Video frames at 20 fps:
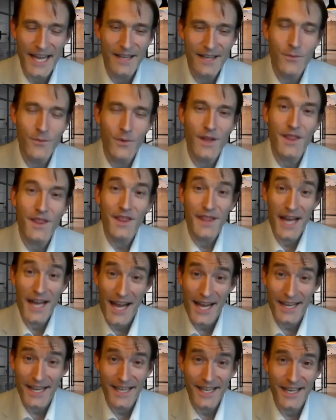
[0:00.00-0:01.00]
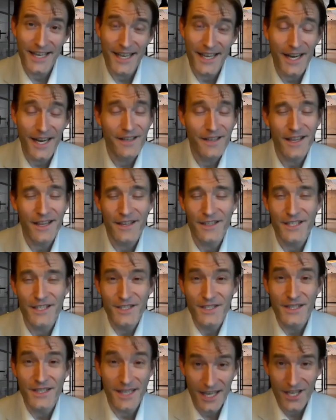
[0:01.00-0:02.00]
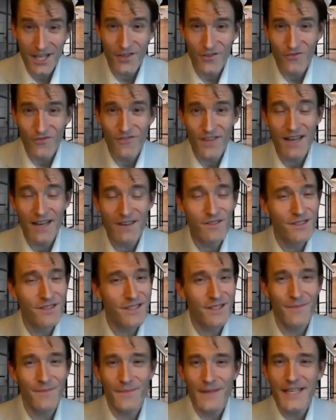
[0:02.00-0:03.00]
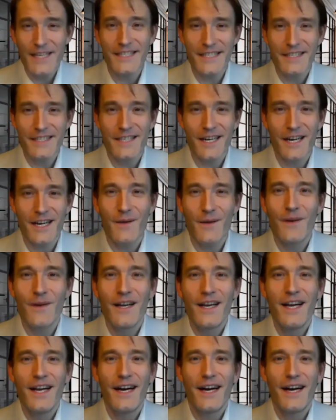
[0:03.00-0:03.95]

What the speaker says: And with that, Kelly, I'd like to thank you. That was an amazing time.